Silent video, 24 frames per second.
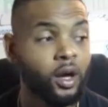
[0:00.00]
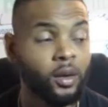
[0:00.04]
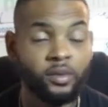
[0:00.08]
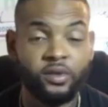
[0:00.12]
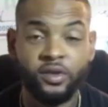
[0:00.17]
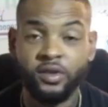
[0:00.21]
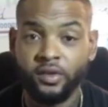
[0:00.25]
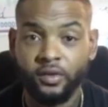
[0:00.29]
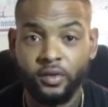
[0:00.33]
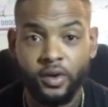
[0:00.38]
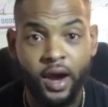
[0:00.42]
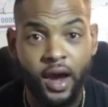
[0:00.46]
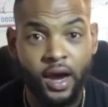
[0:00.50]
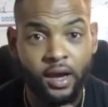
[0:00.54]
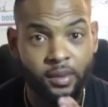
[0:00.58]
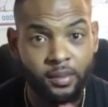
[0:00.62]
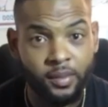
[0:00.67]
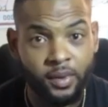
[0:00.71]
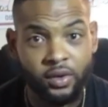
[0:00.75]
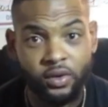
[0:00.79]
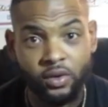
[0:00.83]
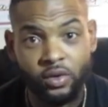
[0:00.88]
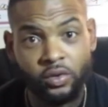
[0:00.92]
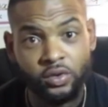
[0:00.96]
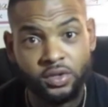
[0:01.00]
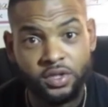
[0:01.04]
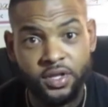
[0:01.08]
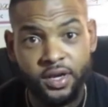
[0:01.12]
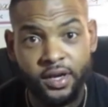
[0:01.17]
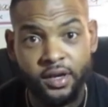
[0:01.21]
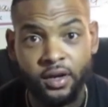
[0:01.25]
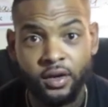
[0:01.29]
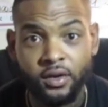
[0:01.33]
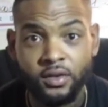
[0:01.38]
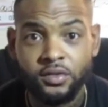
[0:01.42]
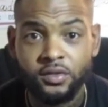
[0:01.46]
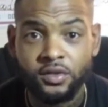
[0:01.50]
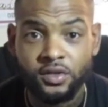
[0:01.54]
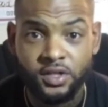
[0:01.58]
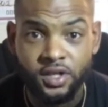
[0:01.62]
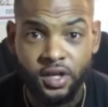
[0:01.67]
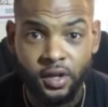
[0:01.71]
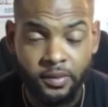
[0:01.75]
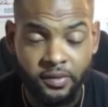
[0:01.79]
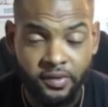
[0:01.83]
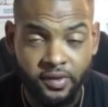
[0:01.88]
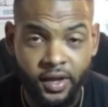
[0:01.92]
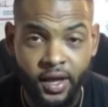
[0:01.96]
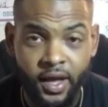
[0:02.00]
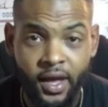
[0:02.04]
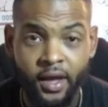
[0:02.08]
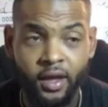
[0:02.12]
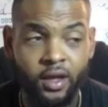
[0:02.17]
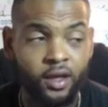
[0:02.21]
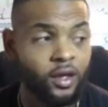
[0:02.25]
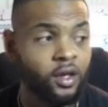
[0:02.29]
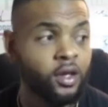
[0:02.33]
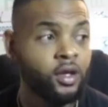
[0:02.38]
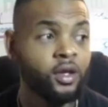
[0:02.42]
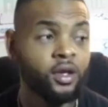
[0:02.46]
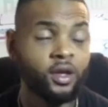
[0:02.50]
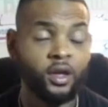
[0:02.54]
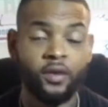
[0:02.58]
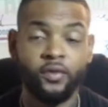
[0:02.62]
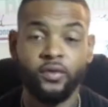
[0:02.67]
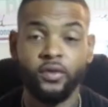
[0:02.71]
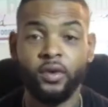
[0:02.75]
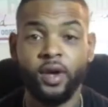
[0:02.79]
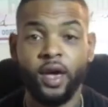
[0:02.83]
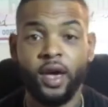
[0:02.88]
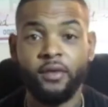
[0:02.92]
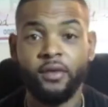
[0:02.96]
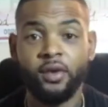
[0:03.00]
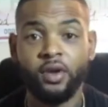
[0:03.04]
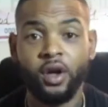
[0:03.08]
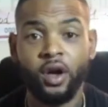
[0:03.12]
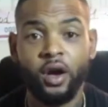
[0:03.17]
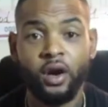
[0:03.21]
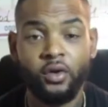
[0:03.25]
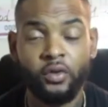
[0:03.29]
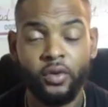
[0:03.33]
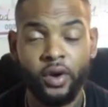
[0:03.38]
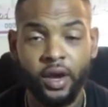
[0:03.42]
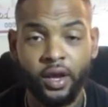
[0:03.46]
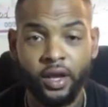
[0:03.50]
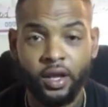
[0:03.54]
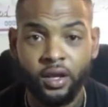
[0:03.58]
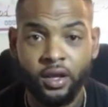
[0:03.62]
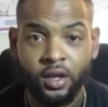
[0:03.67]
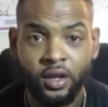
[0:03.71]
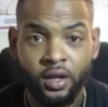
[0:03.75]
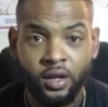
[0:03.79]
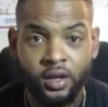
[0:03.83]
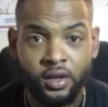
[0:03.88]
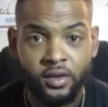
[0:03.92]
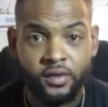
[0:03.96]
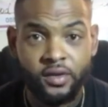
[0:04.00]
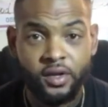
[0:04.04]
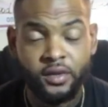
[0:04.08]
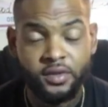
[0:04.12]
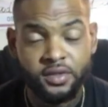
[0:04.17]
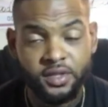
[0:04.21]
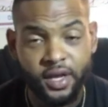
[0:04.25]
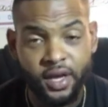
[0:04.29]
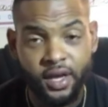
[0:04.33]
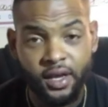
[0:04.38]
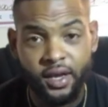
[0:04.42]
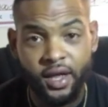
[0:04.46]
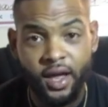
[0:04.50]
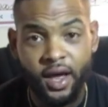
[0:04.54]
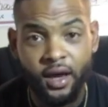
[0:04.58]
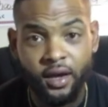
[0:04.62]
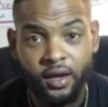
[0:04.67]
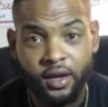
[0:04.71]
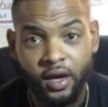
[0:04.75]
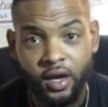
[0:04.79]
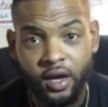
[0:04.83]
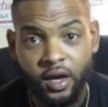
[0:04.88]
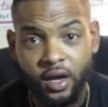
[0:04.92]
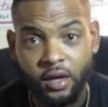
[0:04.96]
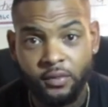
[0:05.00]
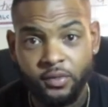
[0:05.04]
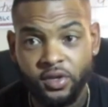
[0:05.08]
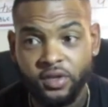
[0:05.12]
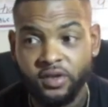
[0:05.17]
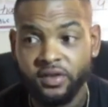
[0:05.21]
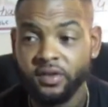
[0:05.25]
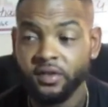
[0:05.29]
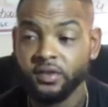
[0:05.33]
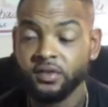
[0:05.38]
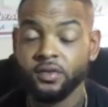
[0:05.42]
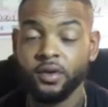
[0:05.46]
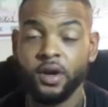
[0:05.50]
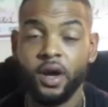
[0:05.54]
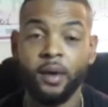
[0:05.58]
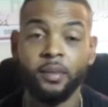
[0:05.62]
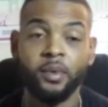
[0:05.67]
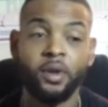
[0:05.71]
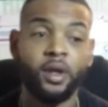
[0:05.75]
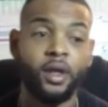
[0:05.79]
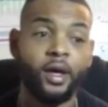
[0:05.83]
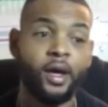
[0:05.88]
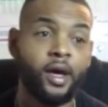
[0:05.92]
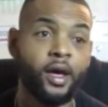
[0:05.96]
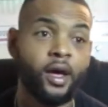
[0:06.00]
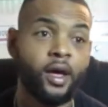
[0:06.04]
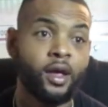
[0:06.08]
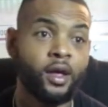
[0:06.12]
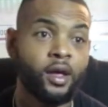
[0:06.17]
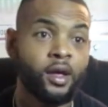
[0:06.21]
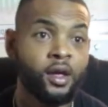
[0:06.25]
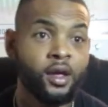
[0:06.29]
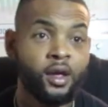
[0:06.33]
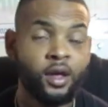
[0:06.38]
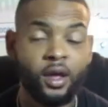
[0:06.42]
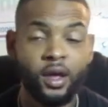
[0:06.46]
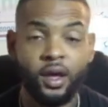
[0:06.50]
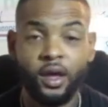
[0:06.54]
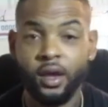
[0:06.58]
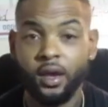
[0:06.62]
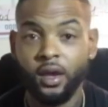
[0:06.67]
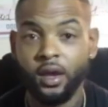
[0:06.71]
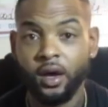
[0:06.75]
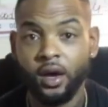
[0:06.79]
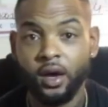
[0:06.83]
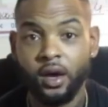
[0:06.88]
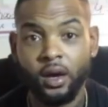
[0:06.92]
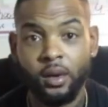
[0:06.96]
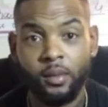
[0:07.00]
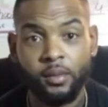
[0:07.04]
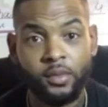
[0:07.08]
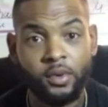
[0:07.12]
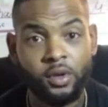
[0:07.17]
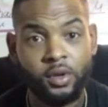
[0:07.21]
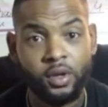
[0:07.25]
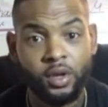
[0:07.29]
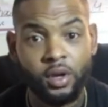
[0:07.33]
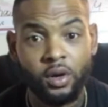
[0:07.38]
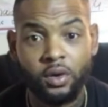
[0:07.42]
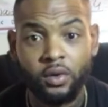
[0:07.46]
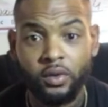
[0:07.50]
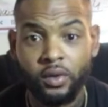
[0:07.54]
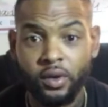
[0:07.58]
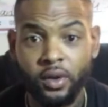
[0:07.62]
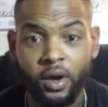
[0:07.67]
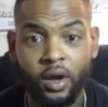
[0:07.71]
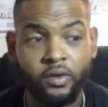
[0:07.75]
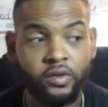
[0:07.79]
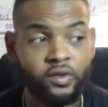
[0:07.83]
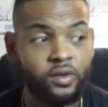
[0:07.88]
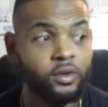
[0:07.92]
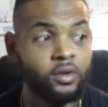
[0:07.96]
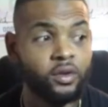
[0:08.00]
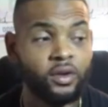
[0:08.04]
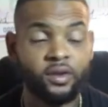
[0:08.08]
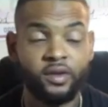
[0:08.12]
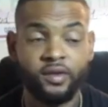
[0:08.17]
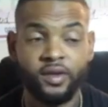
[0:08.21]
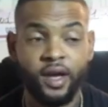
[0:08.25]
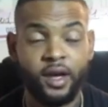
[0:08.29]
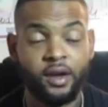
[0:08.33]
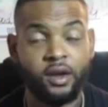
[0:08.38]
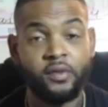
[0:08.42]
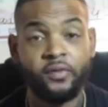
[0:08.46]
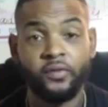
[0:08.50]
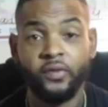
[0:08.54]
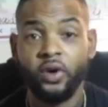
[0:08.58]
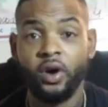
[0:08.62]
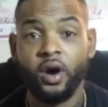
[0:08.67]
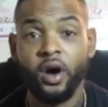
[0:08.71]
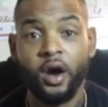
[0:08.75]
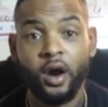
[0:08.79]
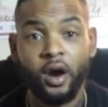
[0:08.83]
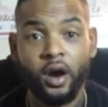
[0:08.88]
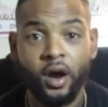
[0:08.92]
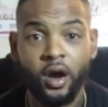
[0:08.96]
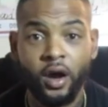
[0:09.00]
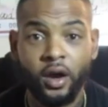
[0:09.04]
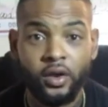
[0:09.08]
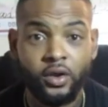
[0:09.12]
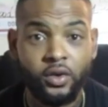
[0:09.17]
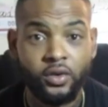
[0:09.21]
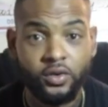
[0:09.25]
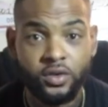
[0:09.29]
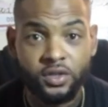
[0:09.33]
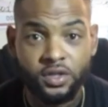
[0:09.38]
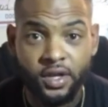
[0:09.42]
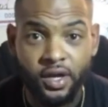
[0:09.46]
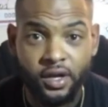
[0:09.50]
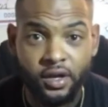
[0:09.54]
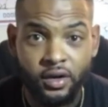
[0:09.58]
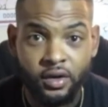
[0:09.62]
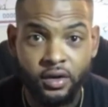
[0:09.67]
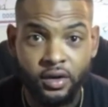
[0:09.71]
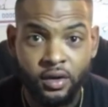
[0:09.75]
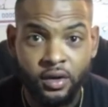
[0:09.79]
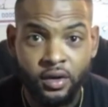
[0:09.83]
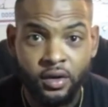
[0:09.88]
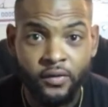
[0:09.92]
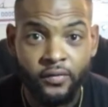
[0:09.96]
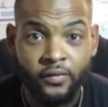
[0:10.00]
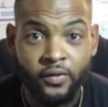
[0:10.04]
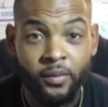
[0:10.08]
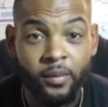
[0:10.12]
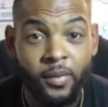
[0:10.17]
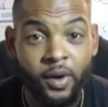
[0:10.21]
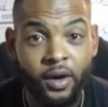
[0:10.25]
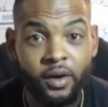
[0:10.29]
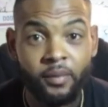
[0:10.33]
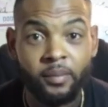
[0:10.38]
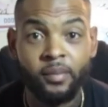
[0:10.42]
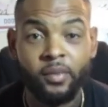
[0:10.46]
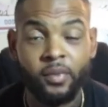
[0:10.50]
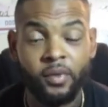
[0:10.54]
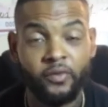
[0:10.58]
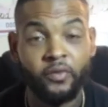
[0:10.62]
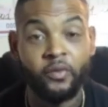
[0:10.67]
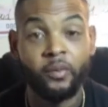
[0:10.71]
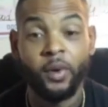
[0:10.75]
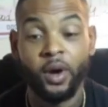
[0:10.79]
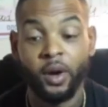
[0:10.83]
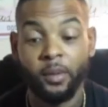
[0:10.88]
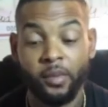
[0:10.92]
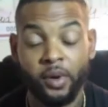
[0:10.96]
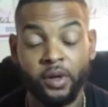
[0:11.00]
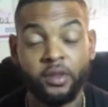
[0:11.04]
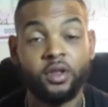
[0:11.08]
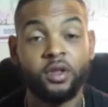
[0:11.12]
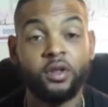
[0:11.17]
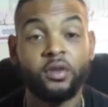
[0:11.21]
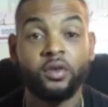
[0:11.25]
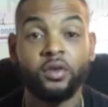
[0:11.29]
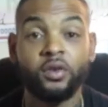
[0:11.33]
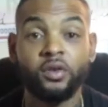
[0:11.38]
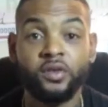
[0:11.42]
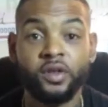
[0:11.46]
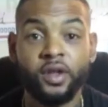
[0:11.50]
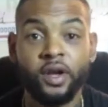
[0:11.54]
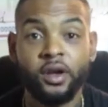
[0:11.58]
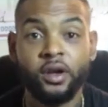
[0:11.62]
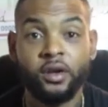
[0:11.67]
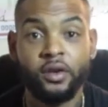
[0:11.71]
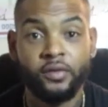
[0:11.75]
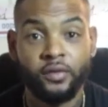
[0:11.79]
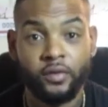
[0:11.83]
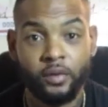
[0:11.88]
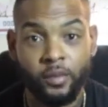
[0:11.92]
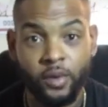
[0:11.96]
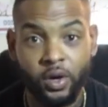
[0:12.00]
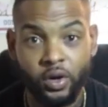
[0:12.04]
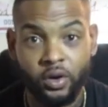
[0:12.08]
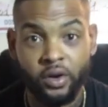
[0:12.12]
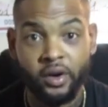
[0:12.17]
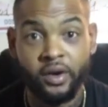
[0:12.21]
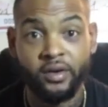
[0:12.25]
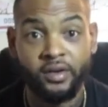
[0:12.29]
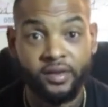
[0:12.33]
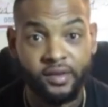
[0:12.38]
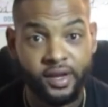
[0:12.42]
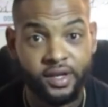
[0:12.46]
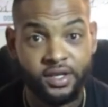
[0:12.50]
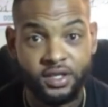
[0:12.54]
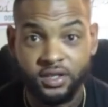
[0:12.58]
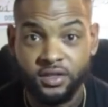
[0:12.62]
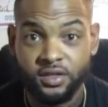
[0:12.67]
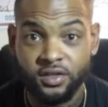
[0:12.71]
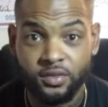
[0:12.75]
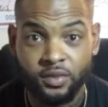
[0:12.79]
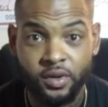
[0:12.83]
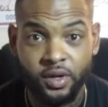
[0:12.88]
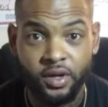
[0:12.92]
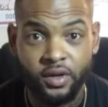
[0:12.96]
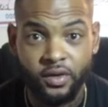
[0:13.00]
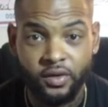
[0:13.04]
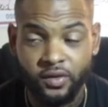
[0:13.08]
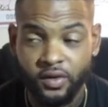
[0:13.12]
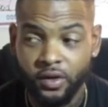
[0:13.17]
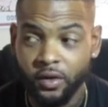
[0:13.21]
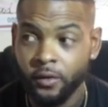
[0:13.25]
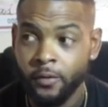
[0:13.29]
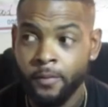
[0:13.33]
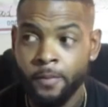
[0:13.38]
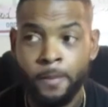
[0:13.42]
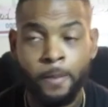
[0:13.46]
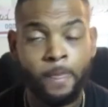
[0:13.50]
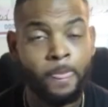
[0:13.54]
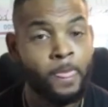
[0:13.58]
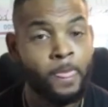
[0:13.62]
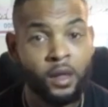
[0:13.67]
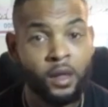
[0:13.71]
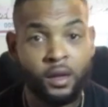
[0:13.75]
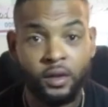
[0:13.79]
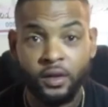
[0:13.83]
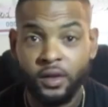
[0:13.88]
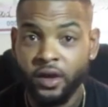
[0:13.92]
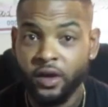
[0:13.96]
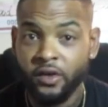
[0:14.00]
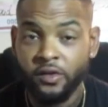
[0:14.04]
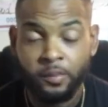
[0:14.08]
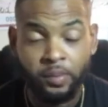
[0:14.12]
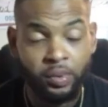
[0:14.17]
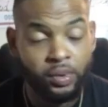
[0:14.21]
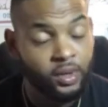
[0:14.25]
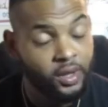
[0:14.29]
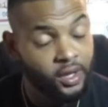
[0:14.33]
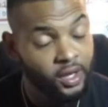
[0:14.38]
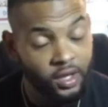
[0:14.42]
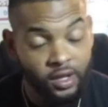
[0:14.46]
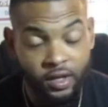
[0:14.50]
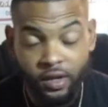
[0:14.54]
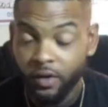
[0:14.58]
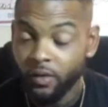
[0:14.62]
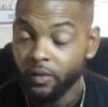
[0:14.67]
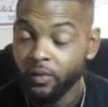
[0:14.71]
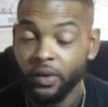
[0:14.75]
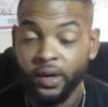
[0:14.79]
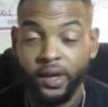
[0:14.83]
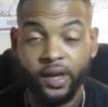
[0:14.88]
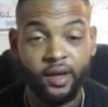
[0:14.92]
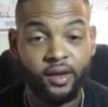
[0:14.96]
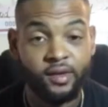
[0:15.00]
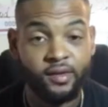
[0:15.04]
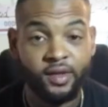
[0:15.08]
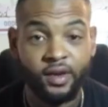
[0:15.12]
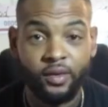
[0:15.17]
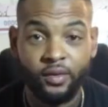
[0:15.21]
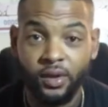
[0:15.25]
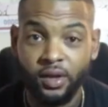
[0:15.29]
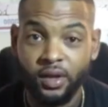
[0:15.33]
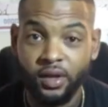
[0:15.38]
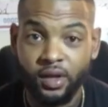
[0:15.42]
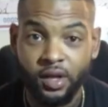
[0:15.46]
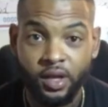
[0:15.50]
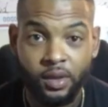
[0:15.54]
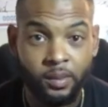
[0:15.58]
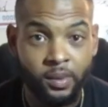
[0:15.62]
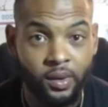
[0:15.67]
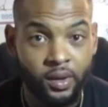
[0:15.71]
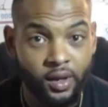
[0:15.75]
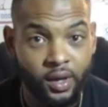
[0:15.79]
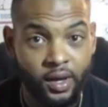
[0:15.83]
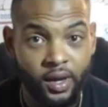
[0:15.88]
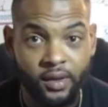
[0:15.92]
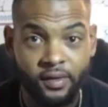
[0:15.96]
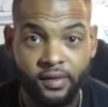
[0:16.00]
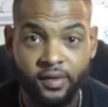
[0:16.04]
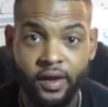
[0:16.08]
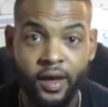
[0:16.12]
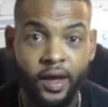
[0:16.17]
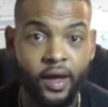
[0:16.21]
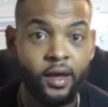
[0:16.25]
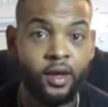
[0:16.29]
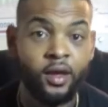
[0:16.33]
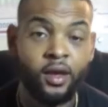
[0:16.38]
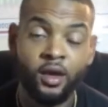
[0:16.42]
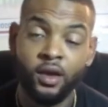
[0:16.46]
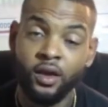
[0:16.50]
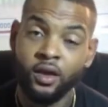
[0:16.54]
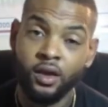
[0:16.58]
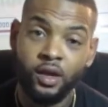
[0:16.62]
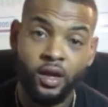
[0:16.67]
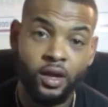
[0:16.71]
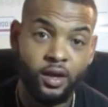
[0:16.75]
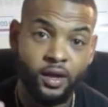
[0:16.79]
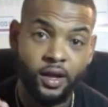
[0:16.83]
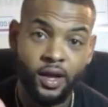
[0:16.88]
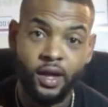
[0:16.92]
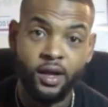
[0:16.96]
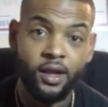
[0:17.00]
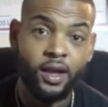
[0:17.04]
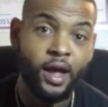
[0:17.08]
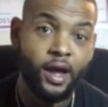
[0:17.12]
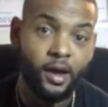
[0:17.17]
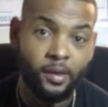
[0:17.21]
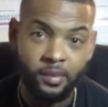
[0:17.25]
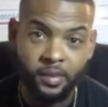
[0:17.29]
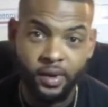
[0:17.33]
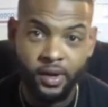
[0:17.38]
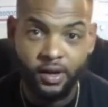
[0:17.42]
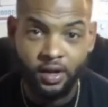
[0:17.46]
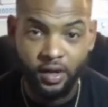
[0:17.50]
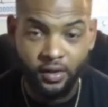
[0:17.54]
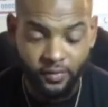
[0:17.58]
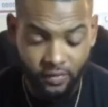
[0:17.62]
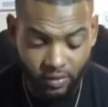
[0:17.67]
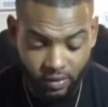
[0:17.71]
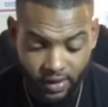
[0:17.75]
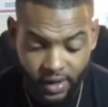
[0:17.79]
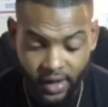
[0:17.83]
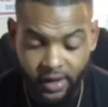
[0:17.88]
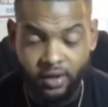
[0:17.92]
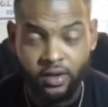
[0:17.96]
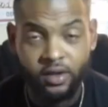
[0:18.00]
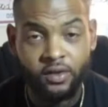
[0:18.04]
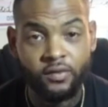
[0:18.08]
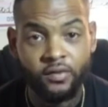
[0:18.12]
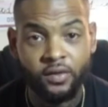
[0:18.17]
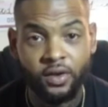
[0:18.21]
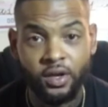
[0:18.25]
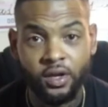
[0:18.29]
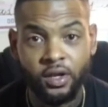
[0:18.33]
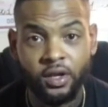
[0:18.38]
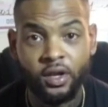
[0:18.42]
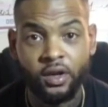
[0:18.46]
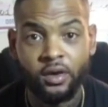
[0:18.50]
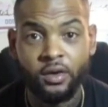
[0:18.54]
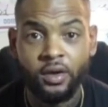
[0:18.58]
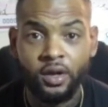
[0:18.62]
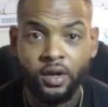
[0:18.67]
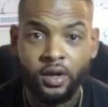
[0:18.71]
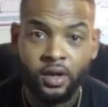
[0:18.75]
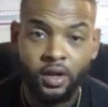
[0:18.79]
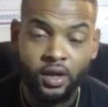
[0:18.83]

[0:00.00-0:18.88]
Subscribe to my newsletter on Substack if you haven't already. Substack.com. You can subscribe to that. And you know, also you can sign up for our newsletter, for my monthly newsletter for my organization as well. So there's plenty of ways that we can keep in contact. Hit that like button if you like this video.